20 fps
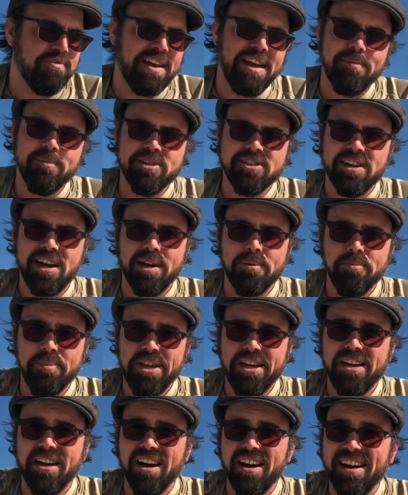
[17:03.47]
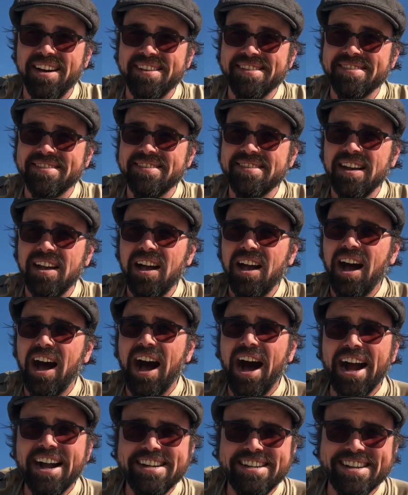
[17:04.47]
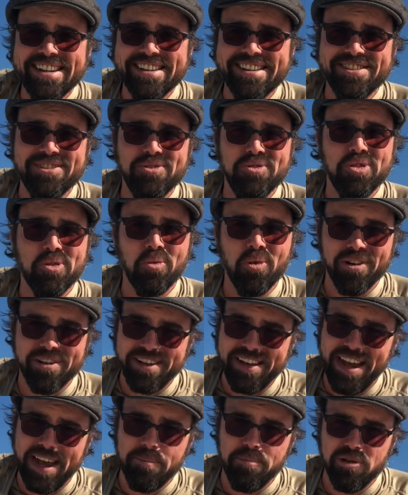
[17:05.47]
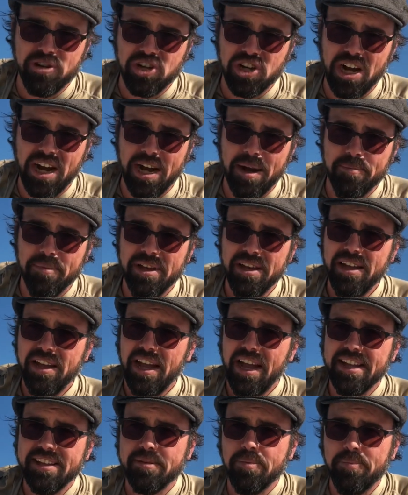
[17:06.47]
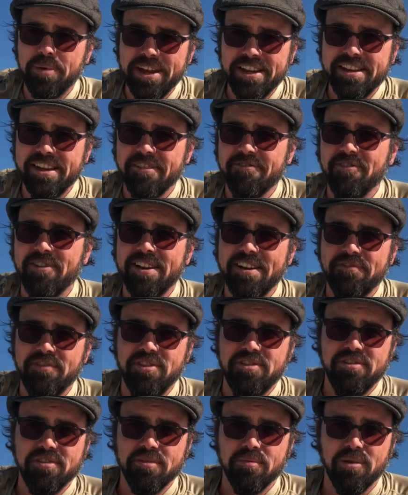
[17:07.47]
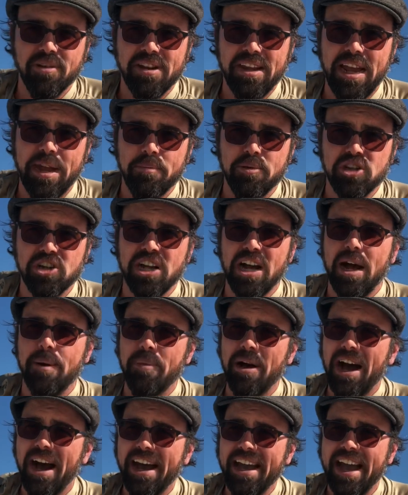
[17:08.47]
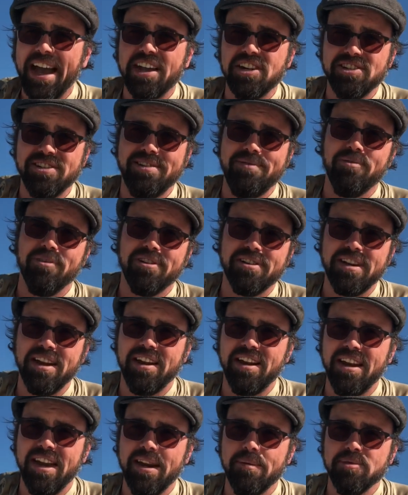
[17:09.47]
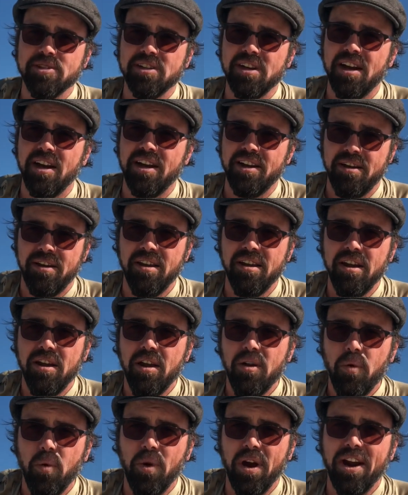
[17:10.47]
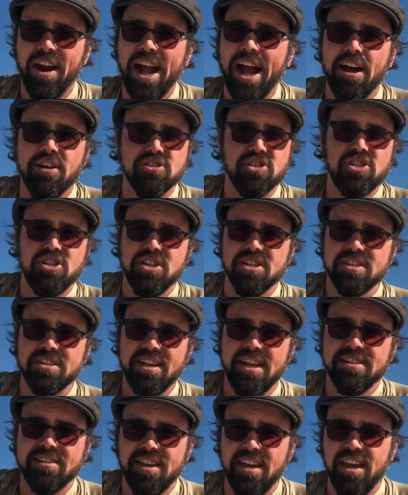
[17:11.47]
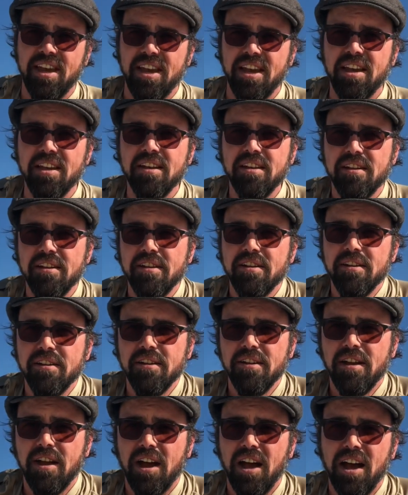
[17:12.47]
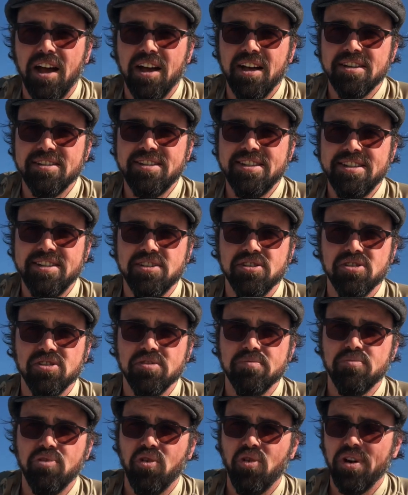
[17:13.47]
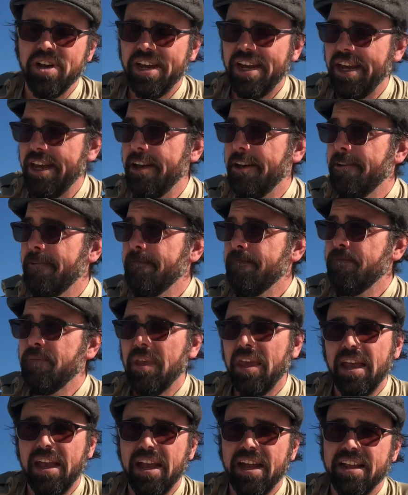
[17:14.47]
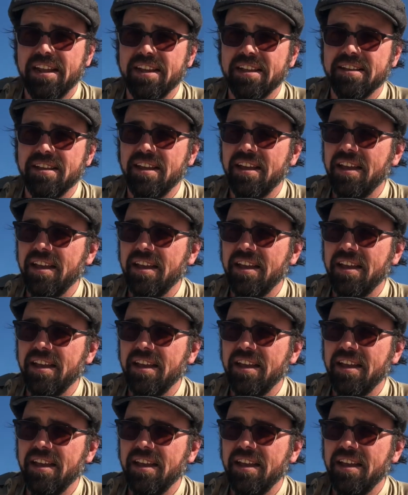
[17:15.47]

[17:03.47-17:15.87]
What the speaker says: Amazon because I didn't do the work camper job. It's a bit different if you do the work camper job. I actually worked at an Amazon warehouse just as a seasonal employee, and